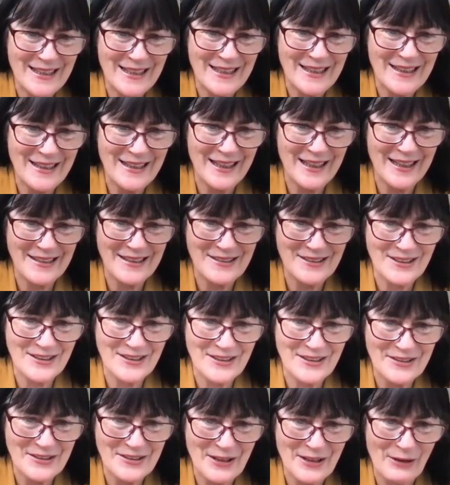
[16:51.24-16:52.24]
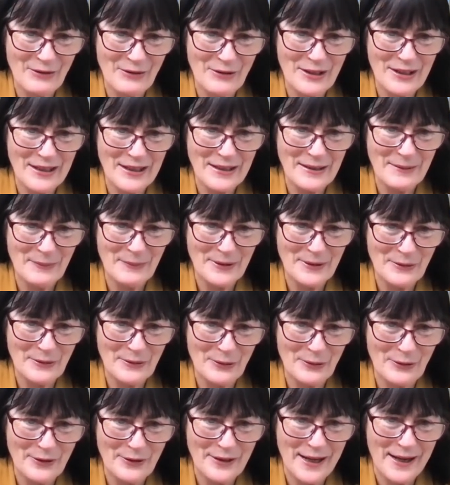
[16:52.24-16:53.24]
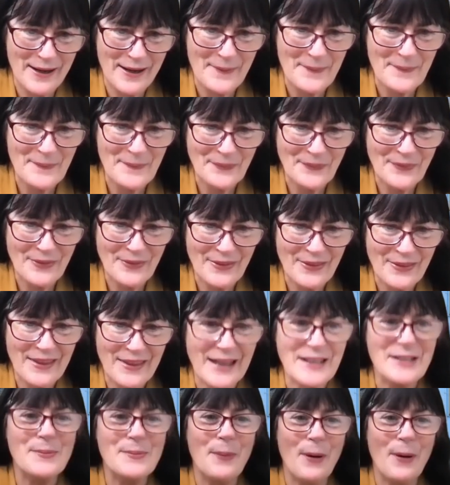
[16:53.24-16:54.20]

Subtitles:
That's it. Down a little bit lower. Yeah. That's perfect.